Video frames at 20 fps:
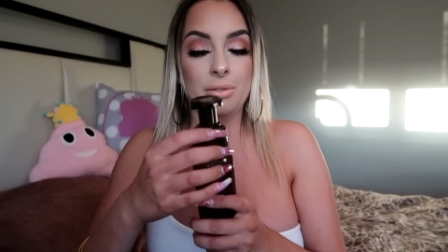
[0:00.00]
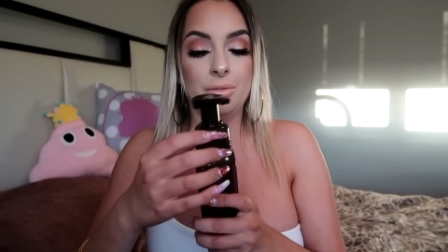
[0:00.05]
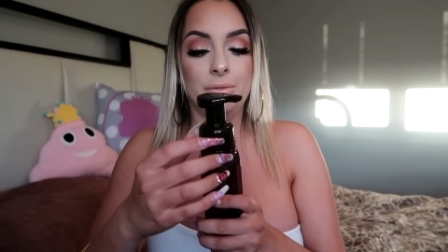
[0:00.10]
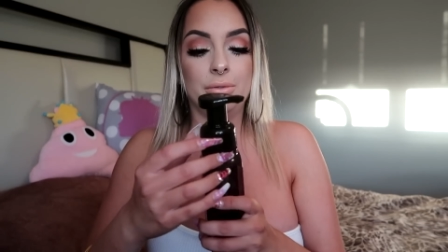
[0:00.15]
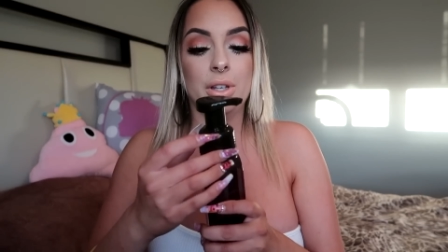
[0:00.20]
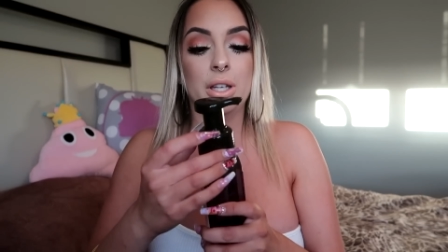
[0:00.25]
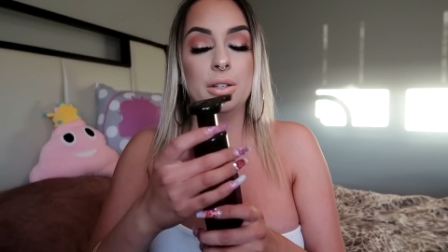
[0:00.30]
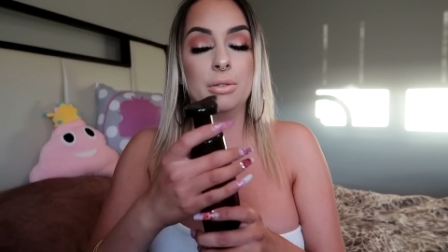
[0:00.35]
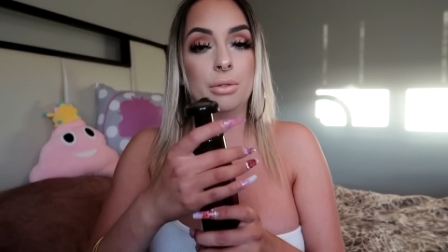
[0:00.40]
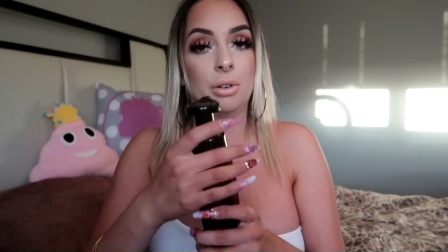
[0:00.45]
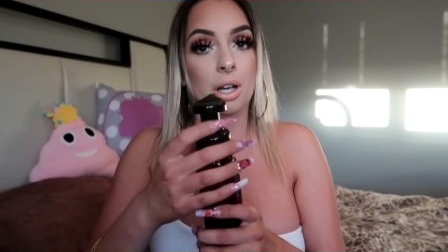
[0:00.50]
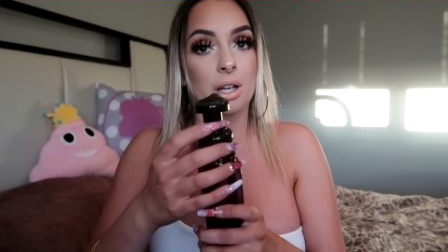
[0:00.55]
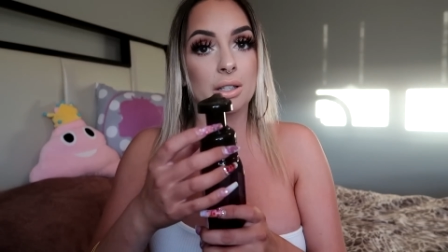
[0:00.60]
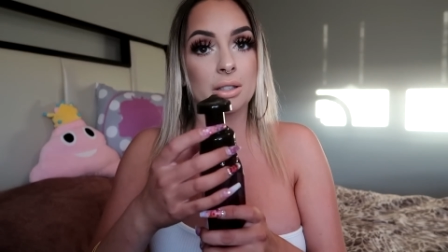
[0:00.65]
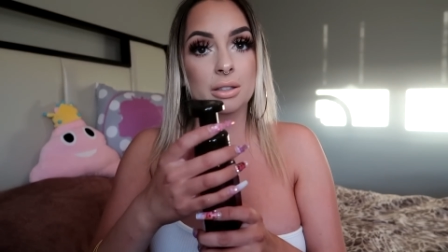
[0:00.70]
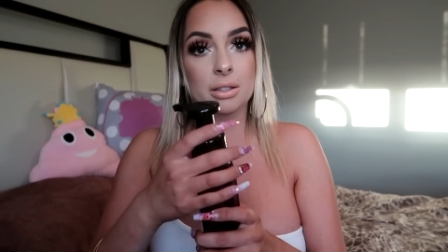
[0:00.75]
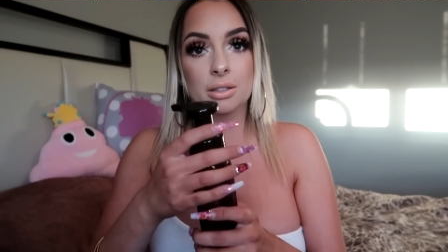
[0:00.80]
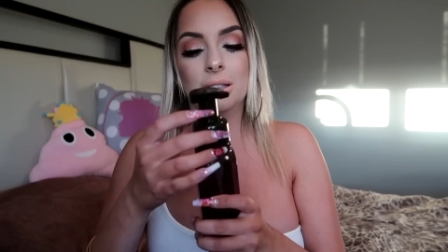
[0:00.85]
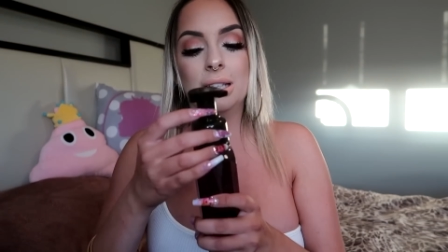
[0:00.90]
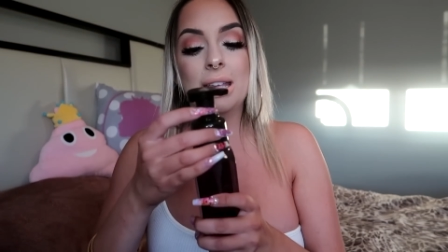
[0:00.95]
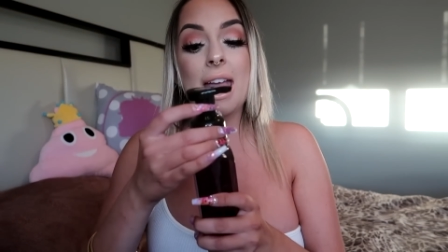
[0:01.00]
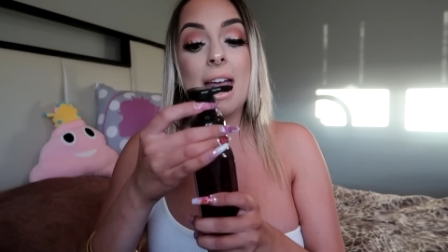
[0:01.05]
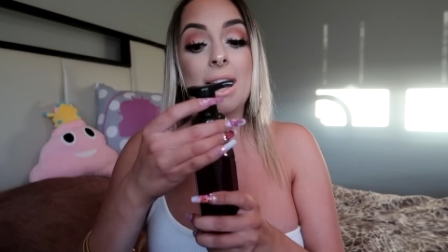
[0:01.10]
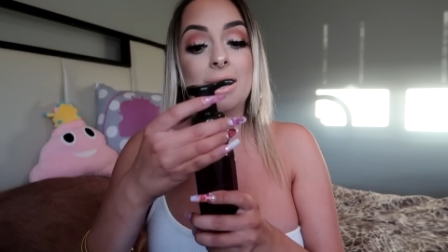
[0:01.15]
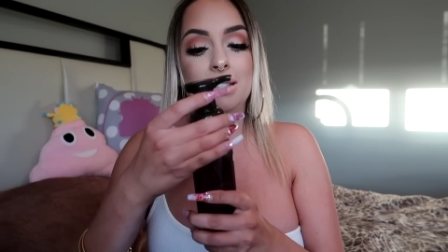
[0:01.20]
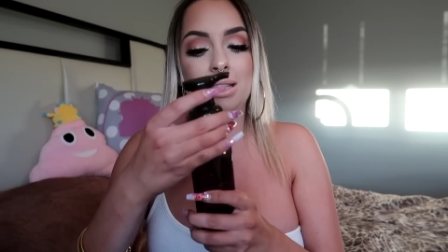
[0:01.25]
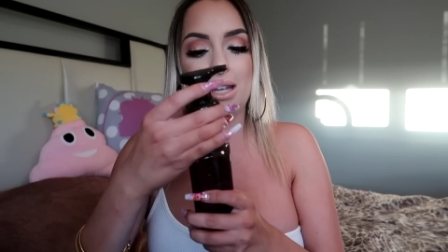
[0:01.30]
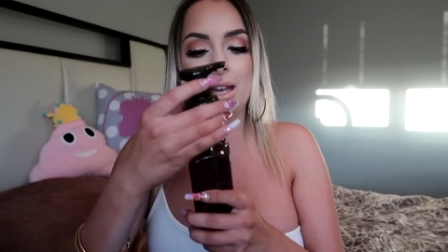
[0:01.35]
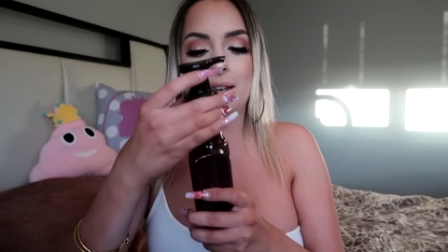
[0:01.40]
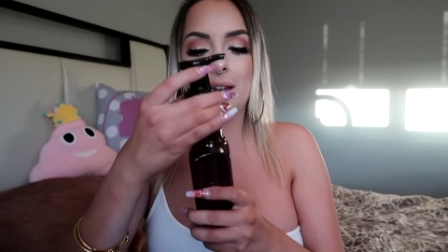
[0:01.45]
favorite
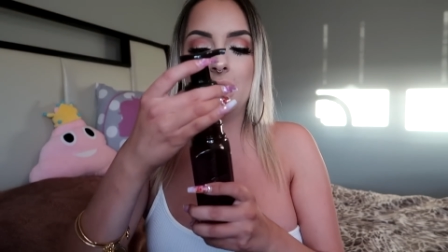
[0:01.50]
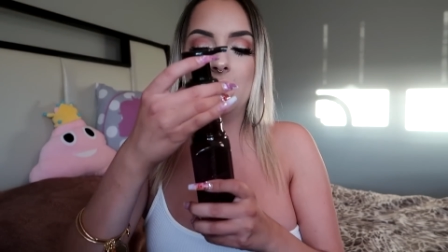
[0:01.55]
candy at